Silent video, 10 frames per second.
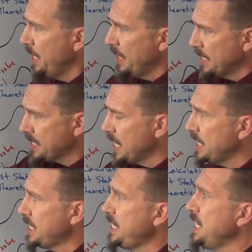That's kind of
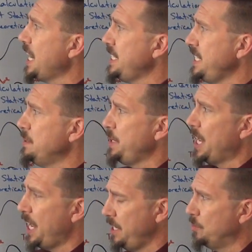the key idea
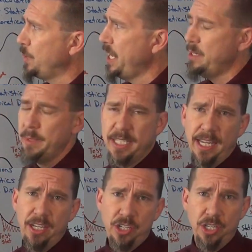behind a
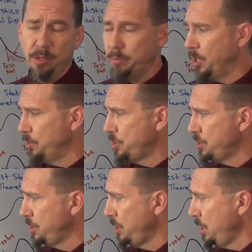randomization
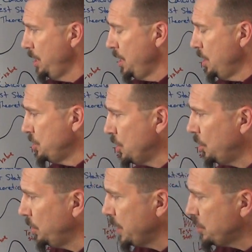approach.
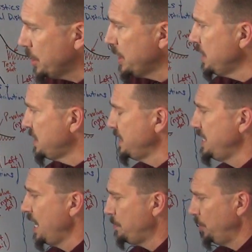So let's look at this
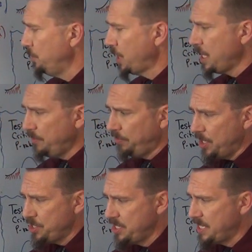example and we'll kind of
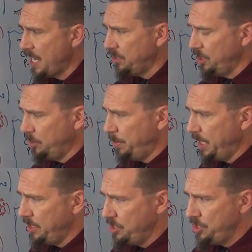flush this out a little
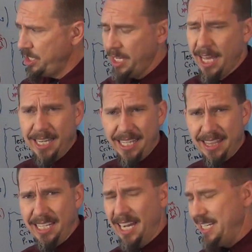bit and you can kind of get
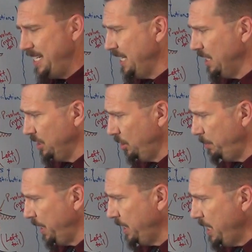the idea a little
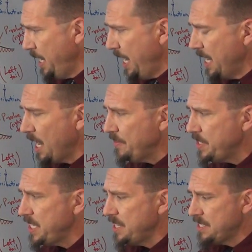bit. And
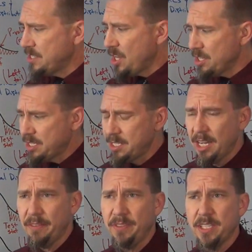obviously this is all
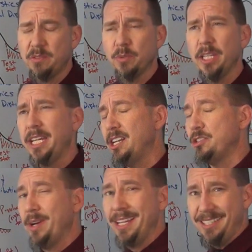stuff that's really going to
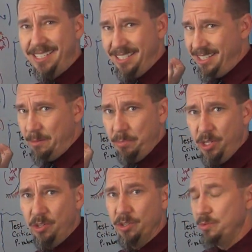translate to the
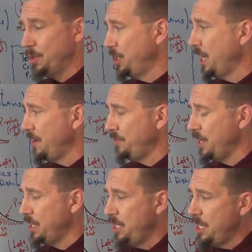computers. We're going to have
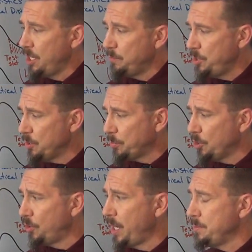the computer
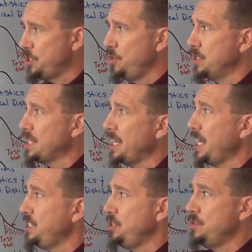programs do this. I
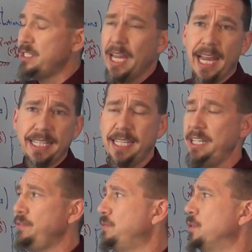like to use
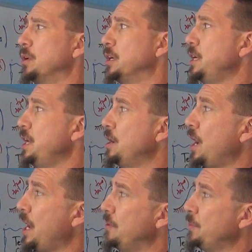StatKey for
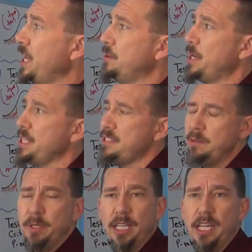uh, randomized
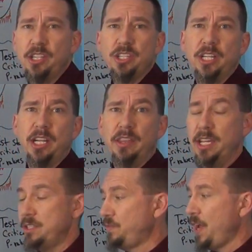simulation. I think
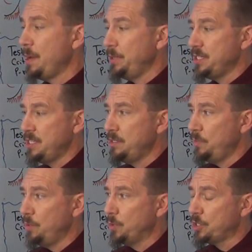it's fabulous. It,
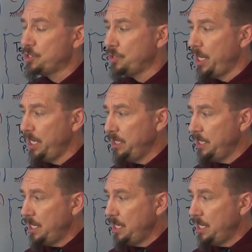it works great.